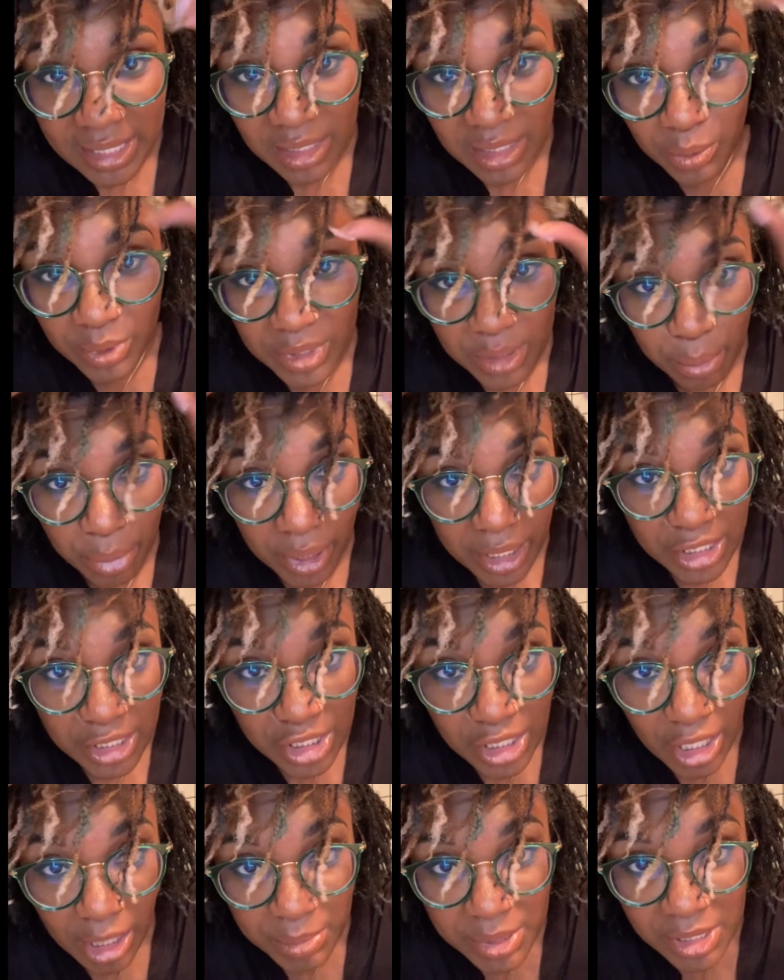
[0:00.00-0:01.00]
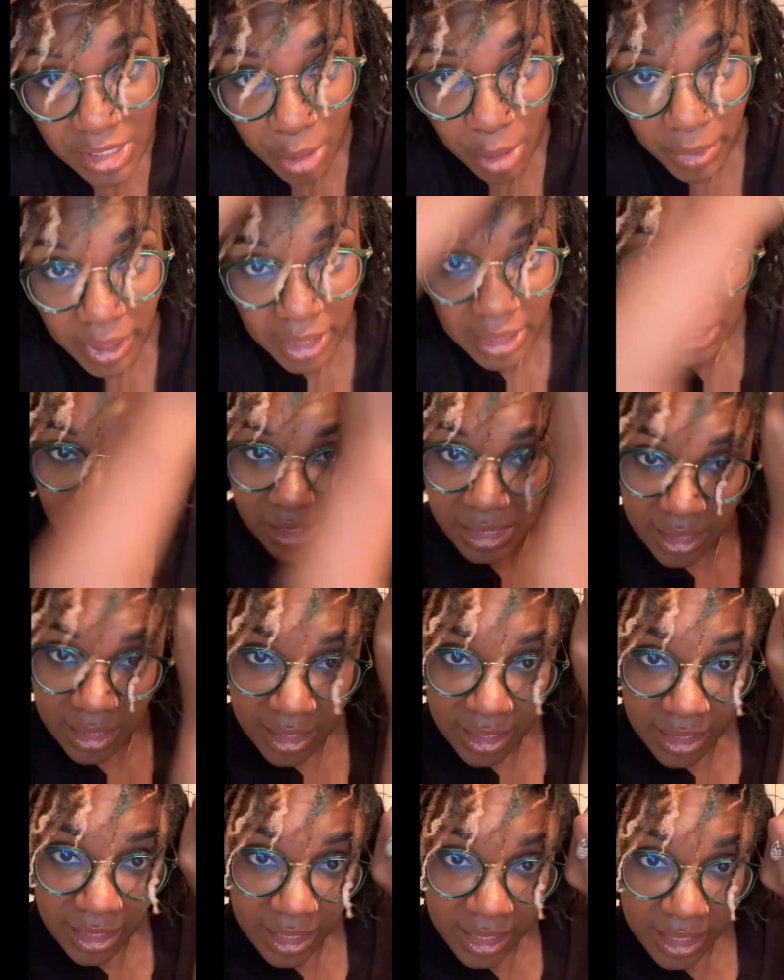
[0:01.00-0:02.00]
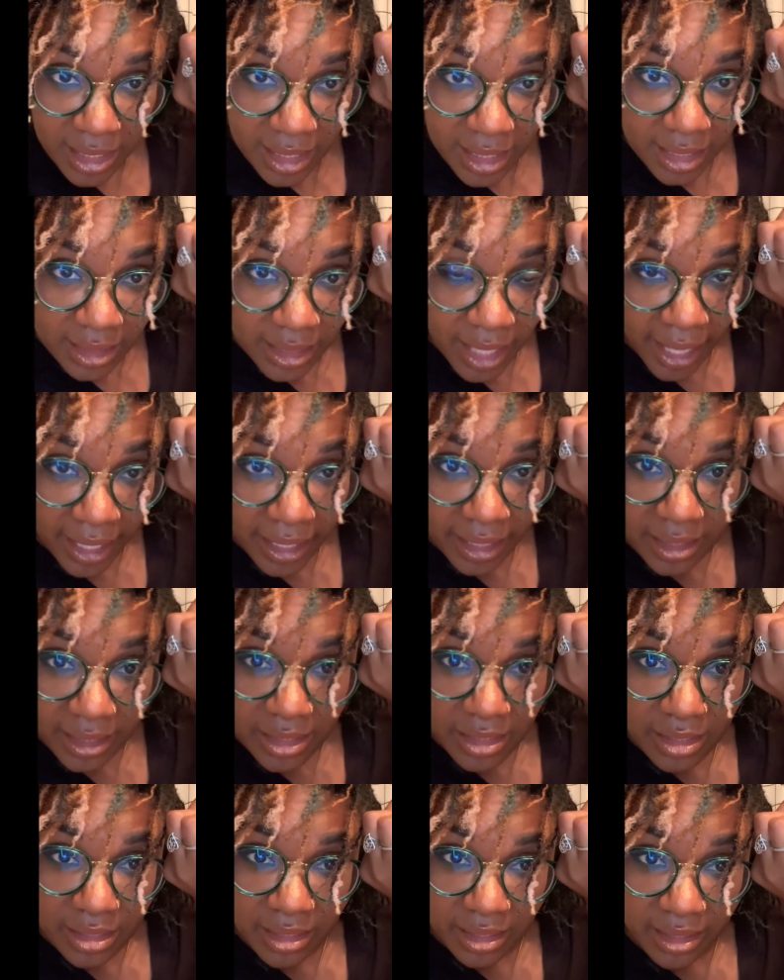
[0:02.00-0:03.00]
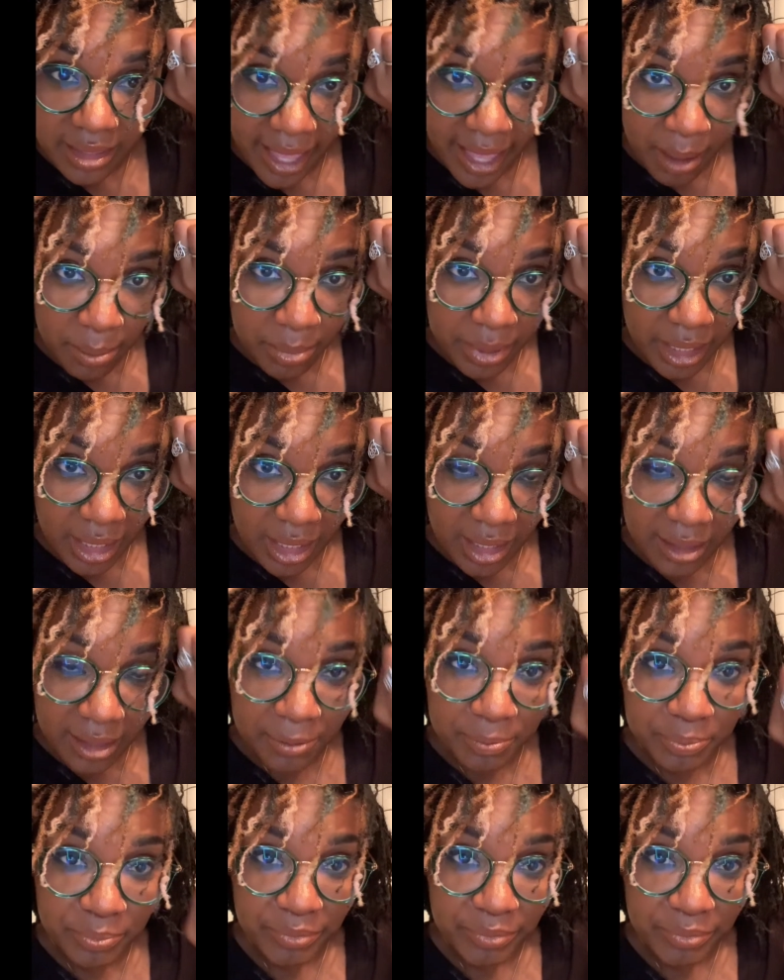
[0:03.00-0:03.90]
it was bunched up so much, like that big.